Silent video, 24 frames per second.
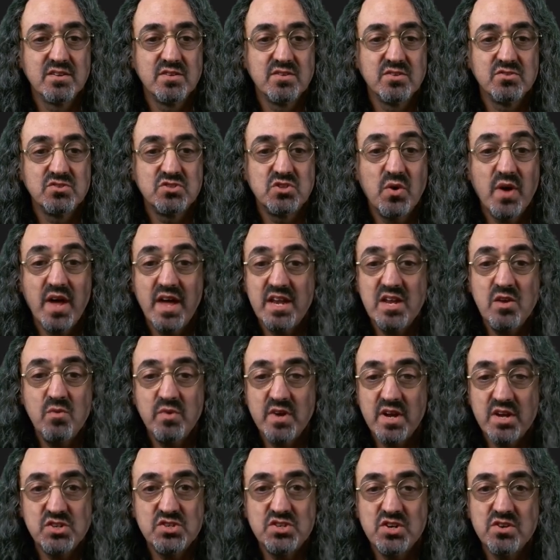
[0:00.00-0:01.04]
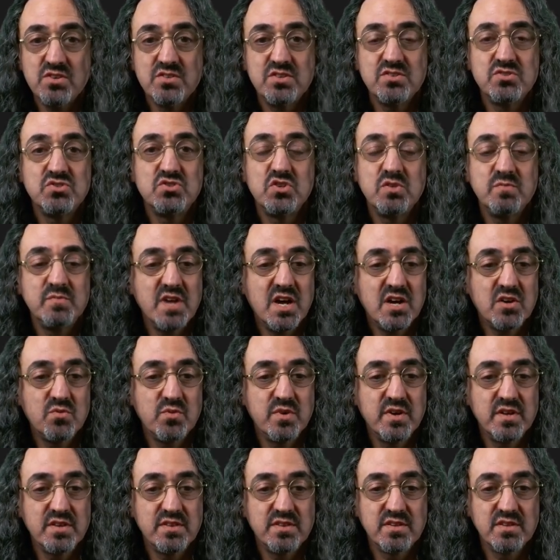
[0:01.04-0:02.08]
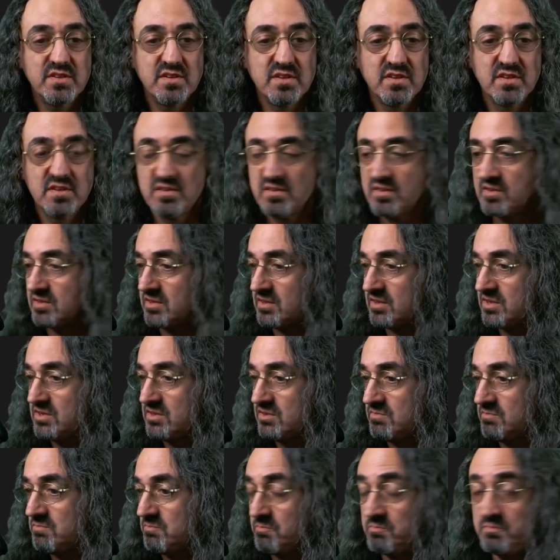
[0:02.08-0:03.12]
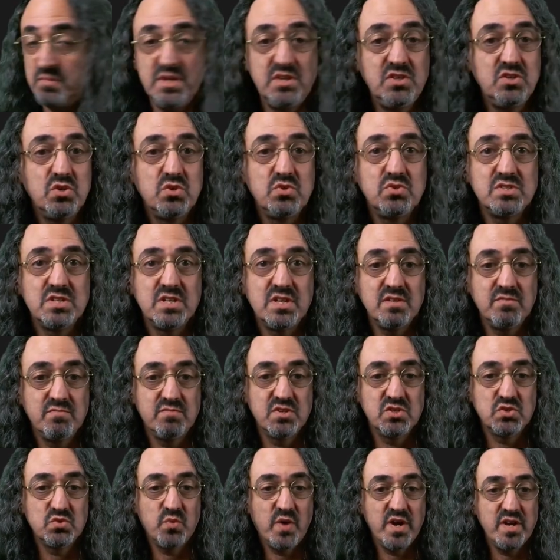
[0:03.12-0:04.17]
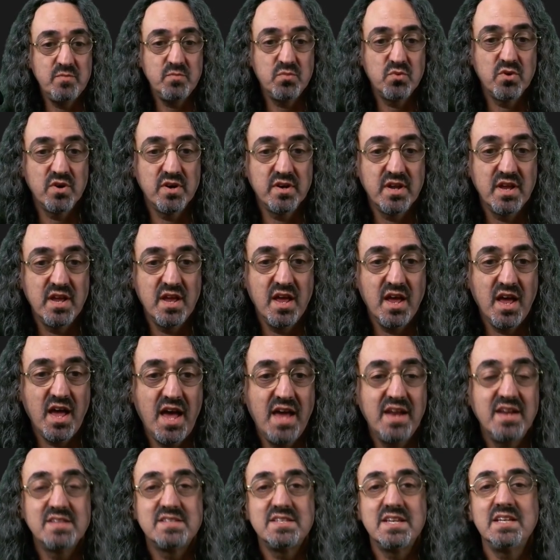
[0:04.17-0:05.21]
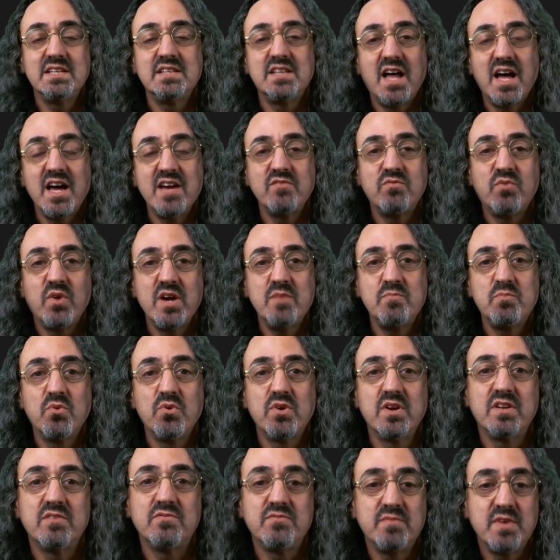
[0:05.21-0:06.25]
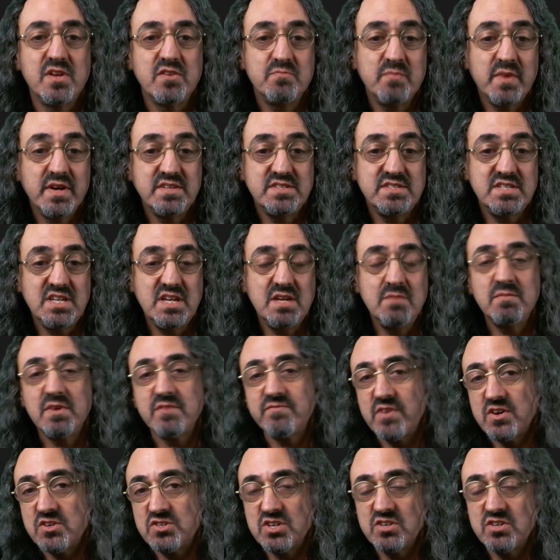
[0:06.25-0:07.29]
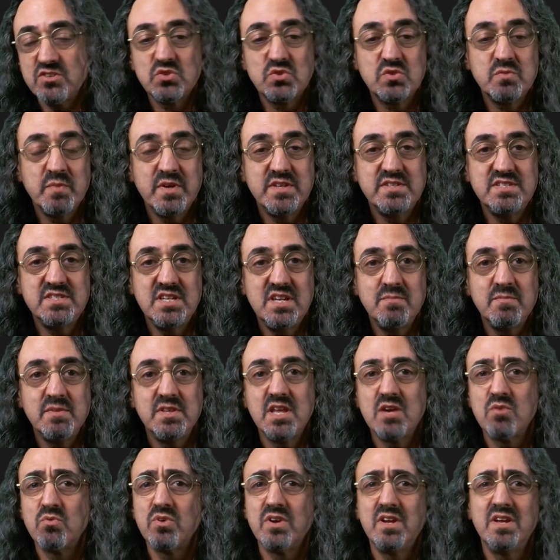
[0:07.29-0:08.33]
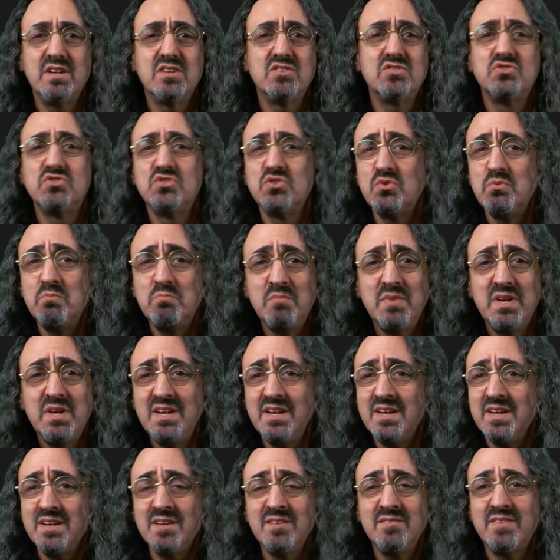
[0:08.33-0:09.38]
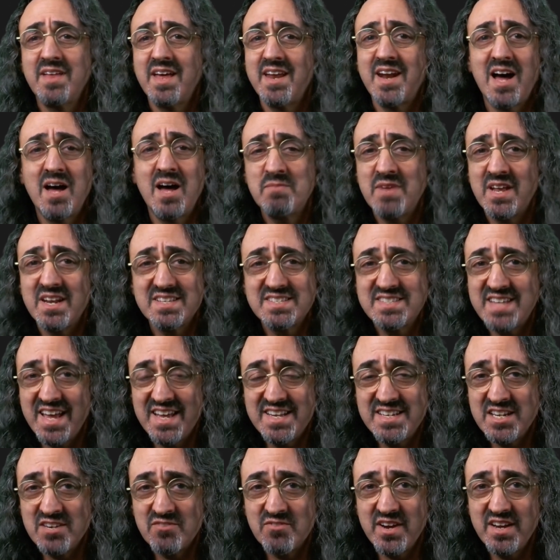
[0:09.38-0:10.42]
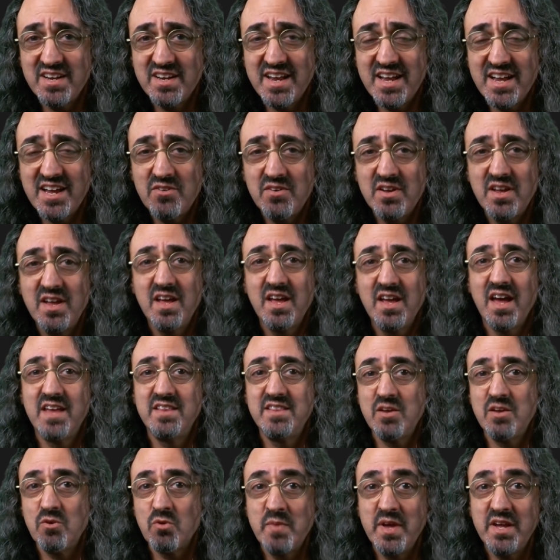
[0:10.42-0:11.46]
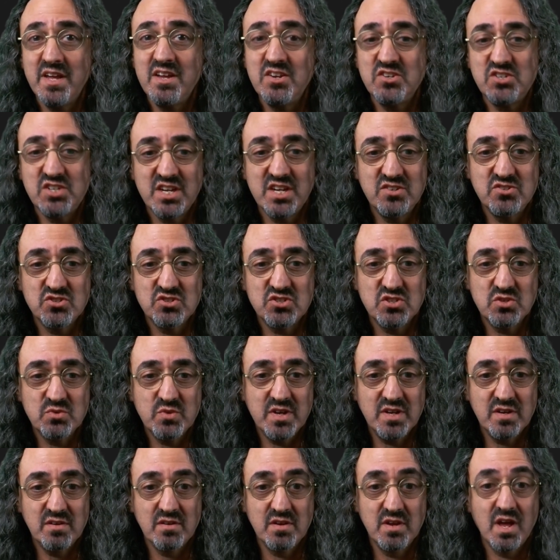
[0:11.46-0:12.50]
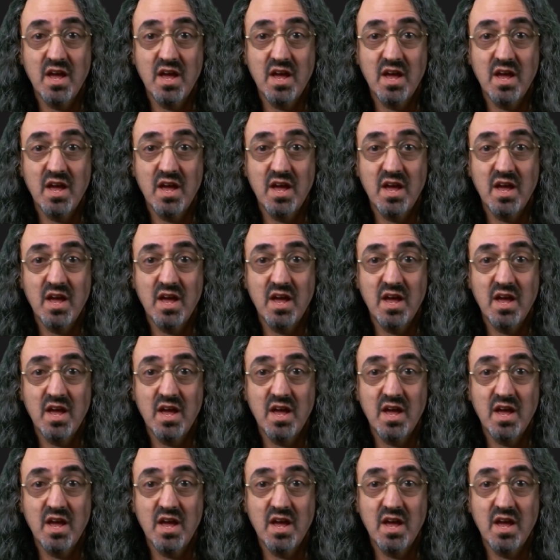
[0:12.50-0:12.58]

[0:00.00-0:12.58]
So anyone I share this Zoom Doc with can be using this whiteboard. And it's a live whiteboard. If I share this with my team and they were in a Zoom meeting that I'm not attending right now and they were making changes to it,